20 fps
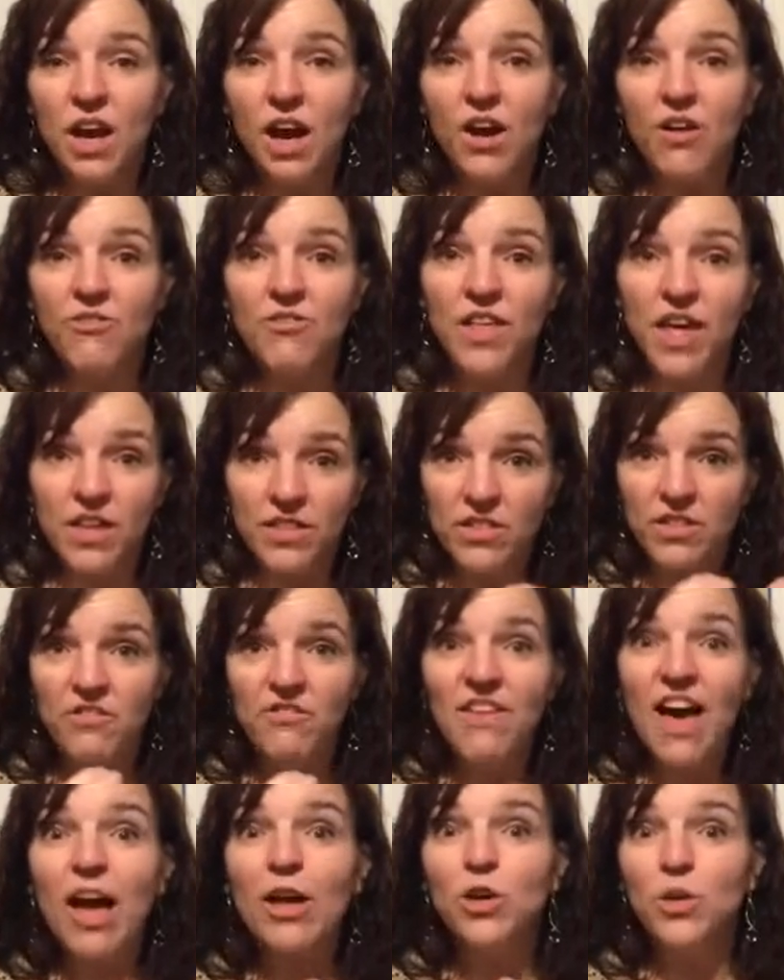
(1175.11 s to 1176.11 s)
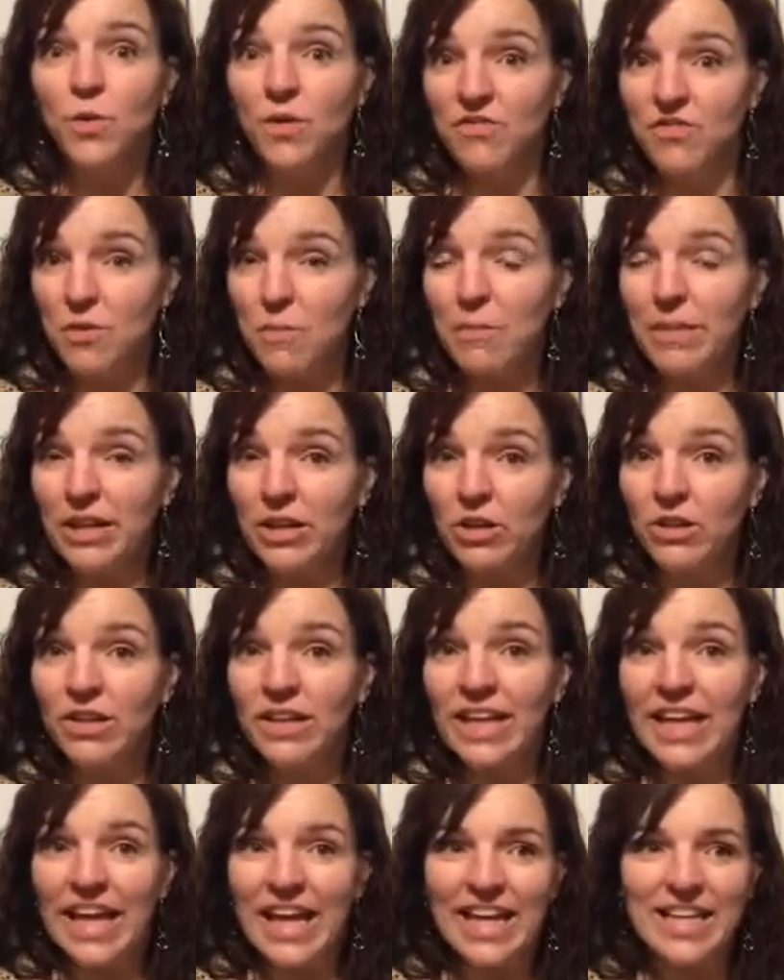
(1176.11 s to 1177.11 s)
of the value of the middle
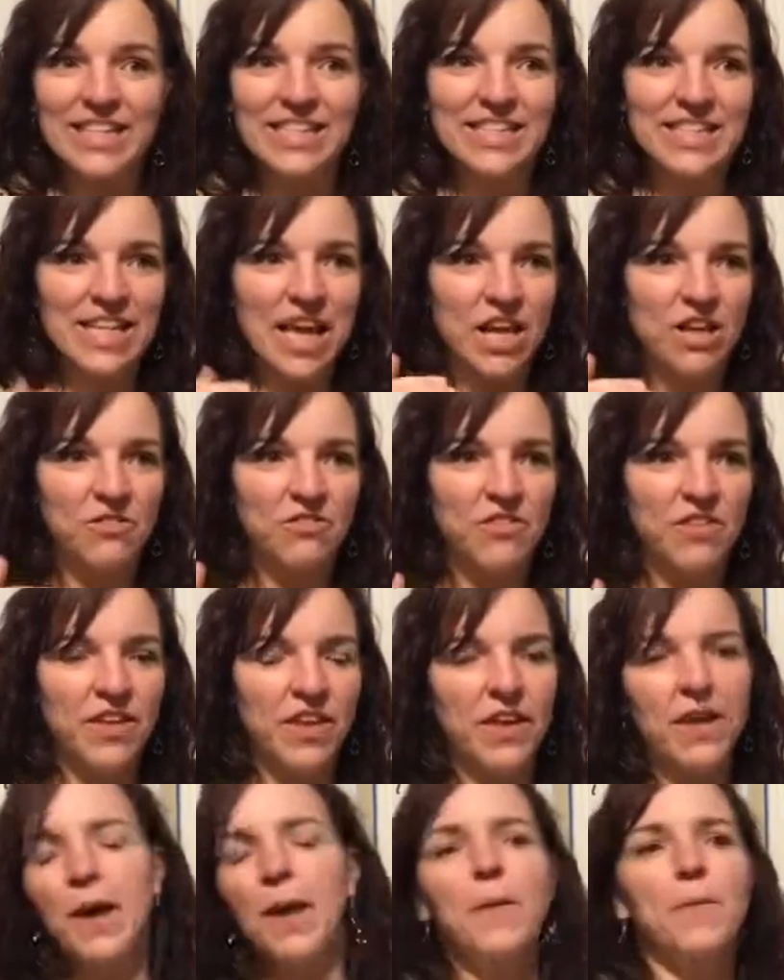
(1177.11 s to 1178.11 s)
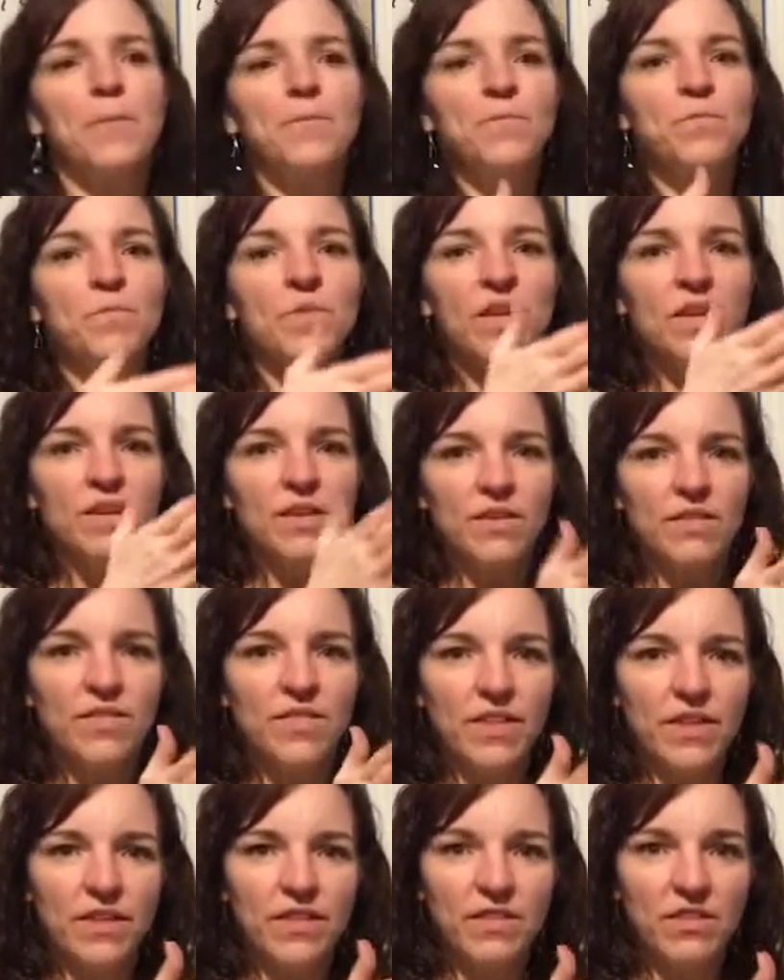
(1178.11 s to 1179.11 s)
instead of the
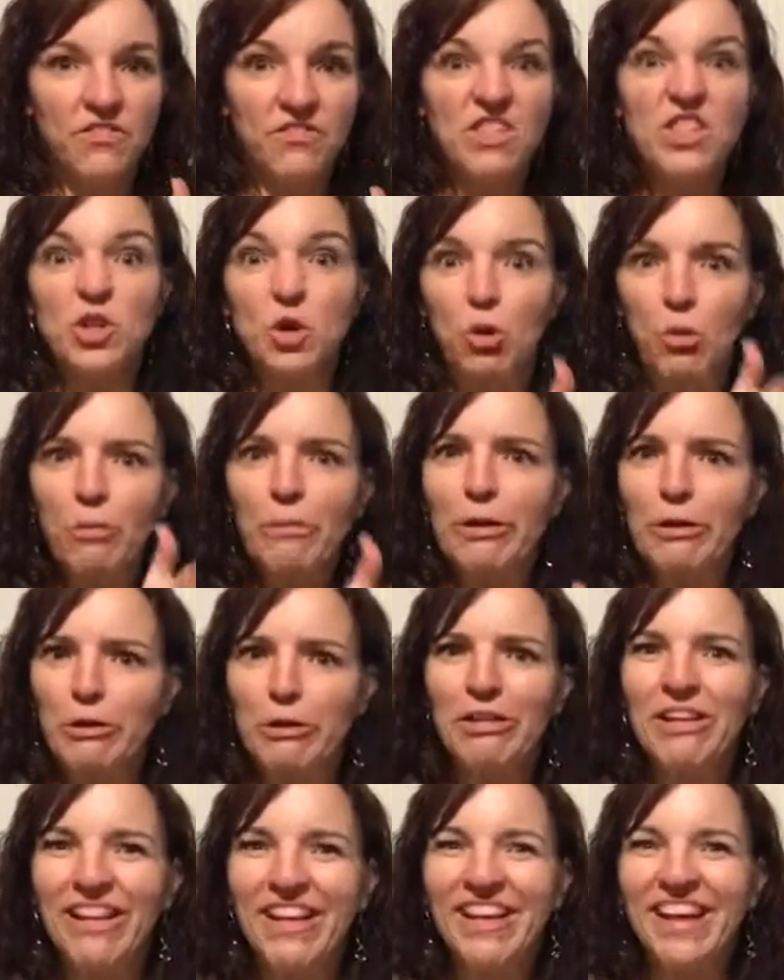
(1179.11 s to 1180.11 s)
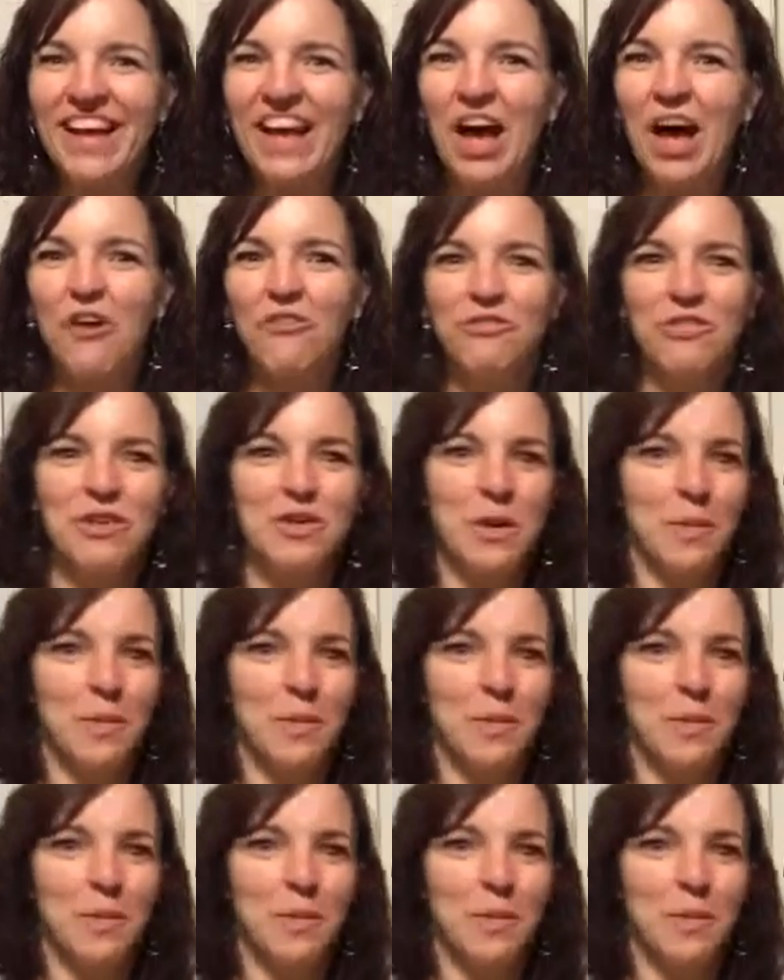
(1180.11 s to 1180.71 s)
physical middle of the